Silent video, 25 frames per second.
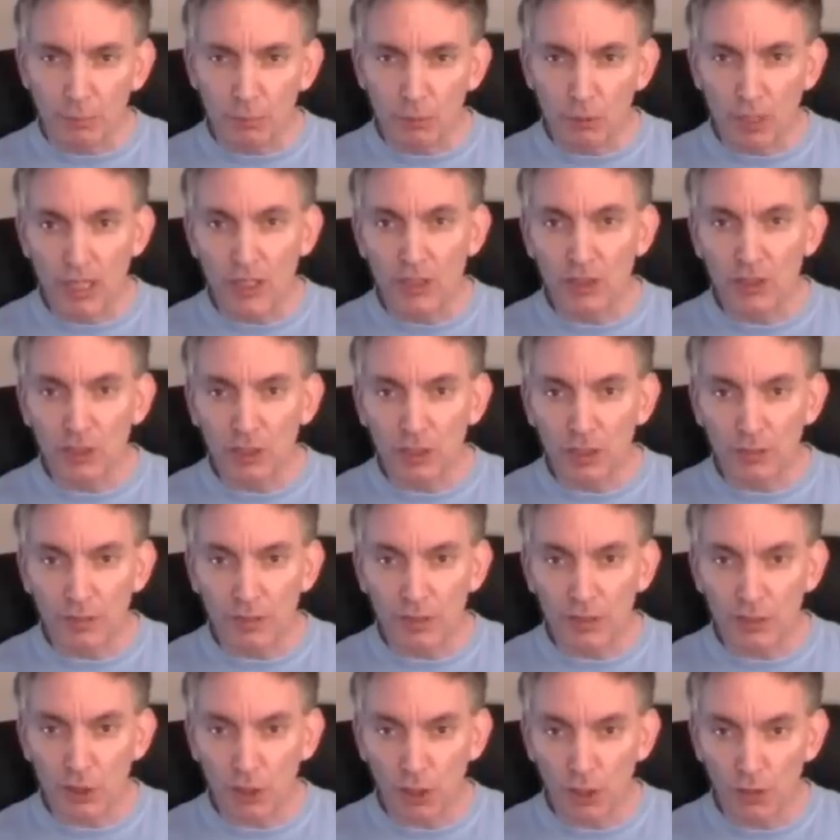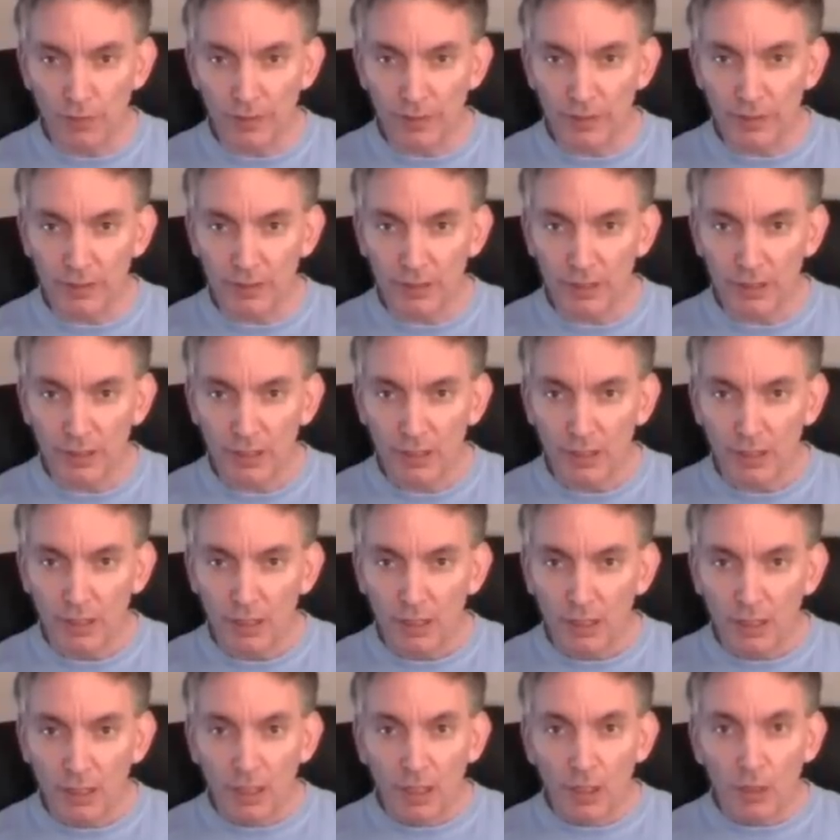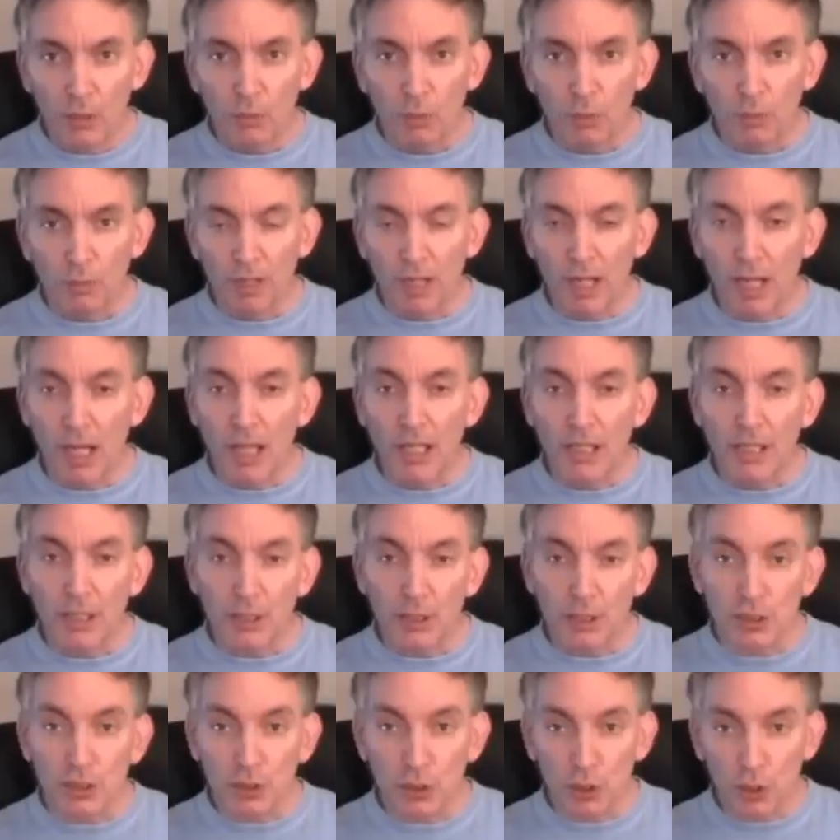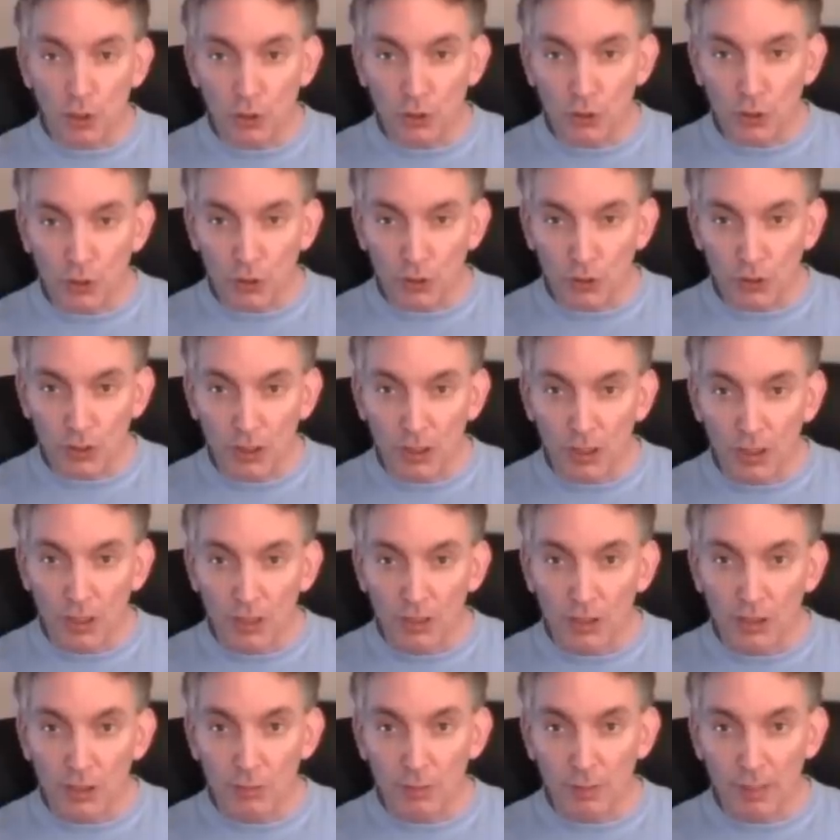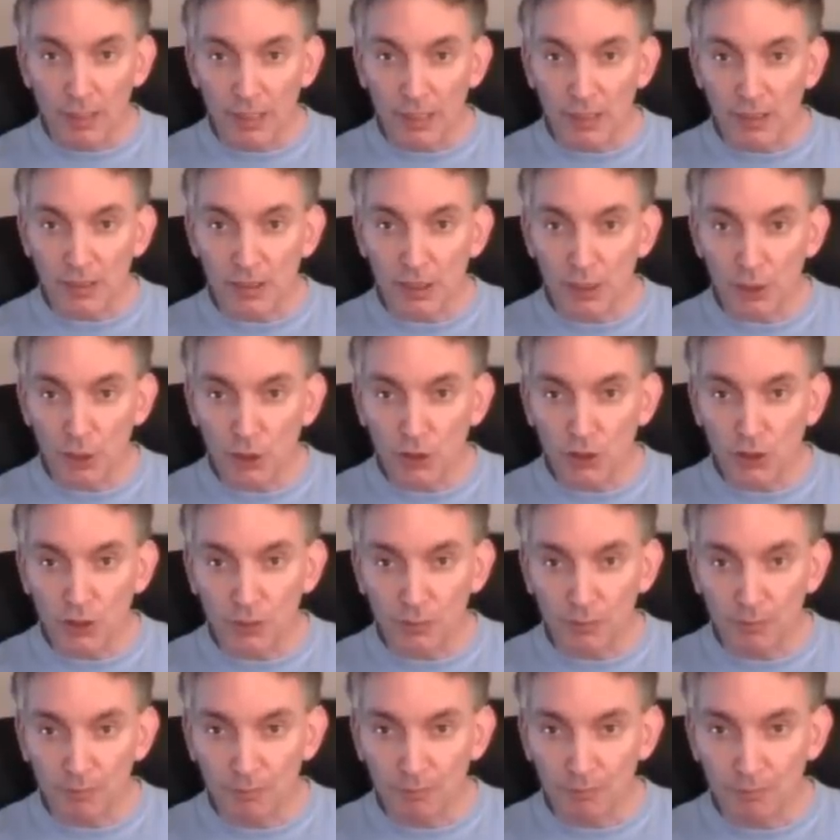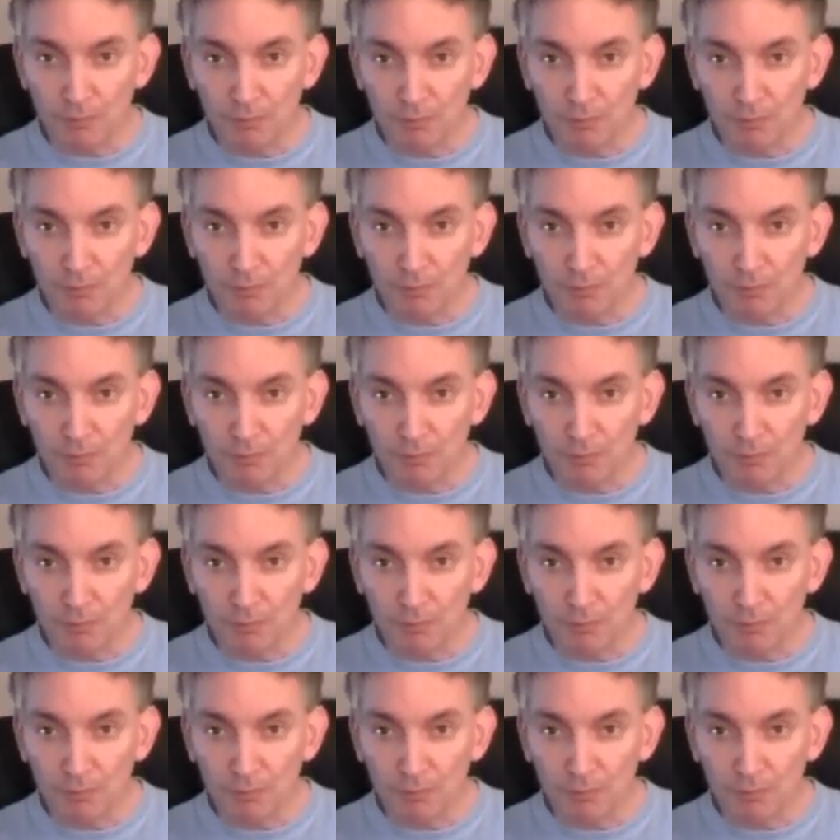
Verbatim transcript: depression of a solvent when we add a solute to make a solution.